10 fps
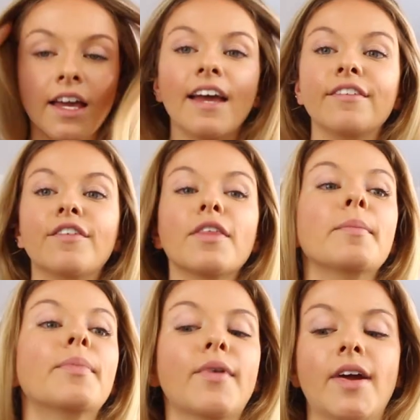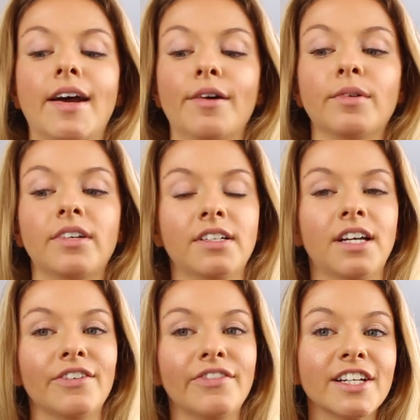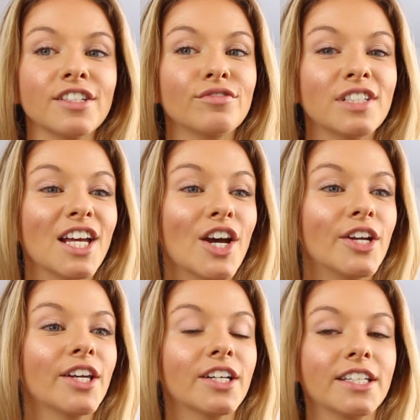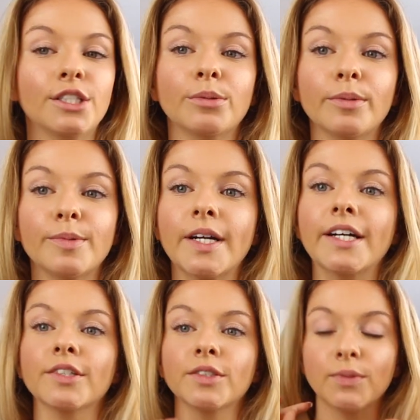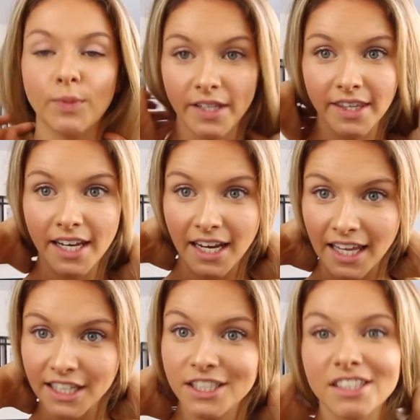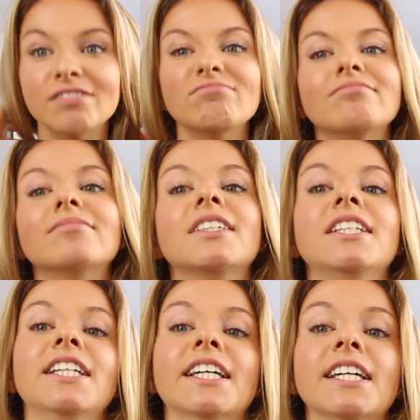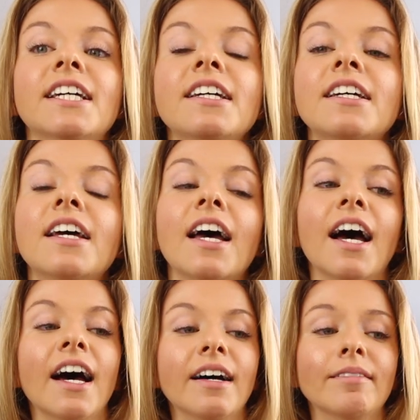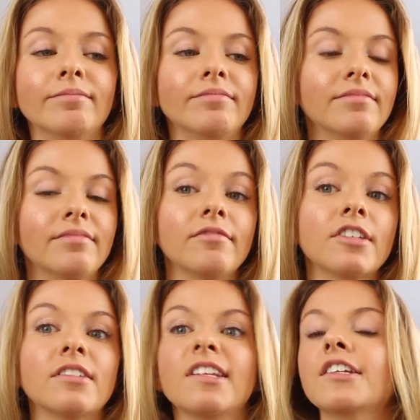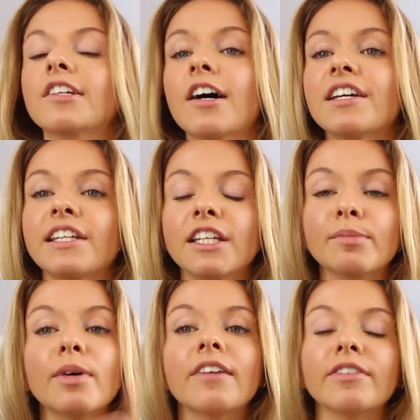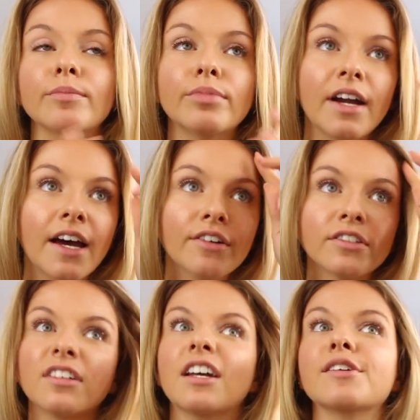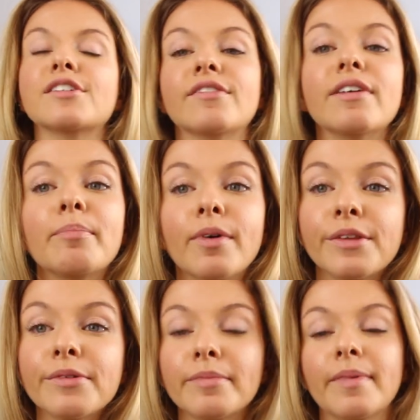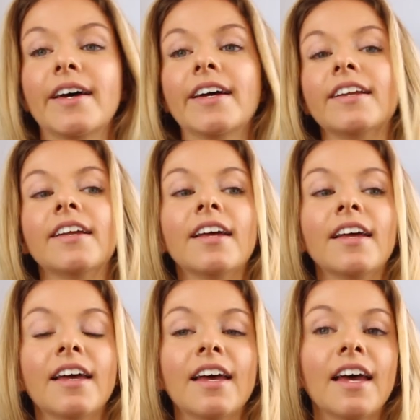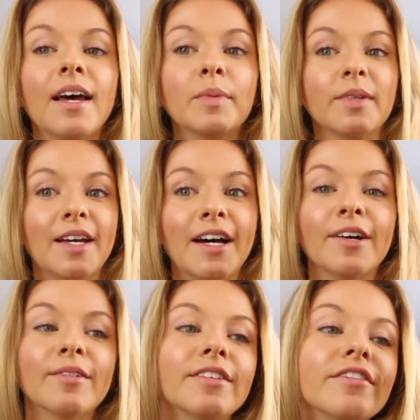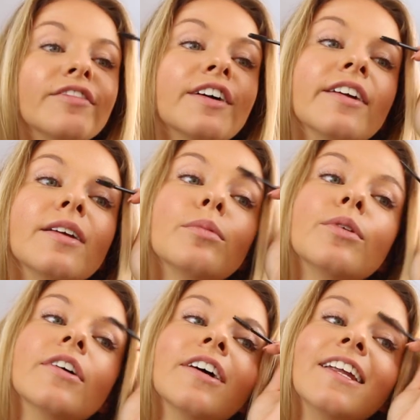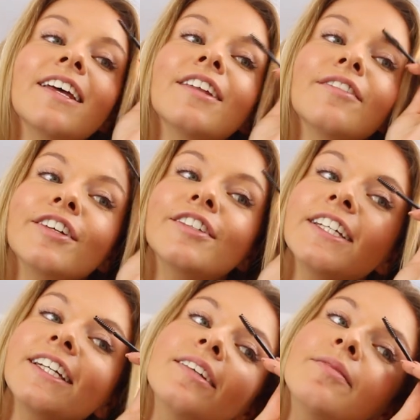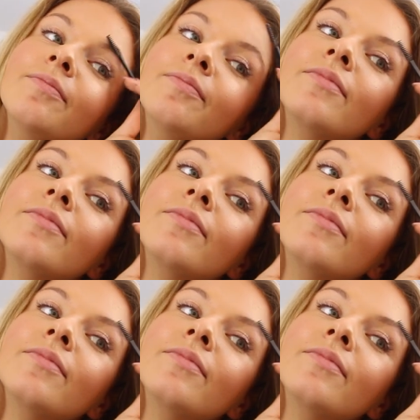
Okay, for the brow, I've actually really only got into my brows within the last year. These girls have these perfect brows and I just don't really bother with mine. But now, very important in the routine.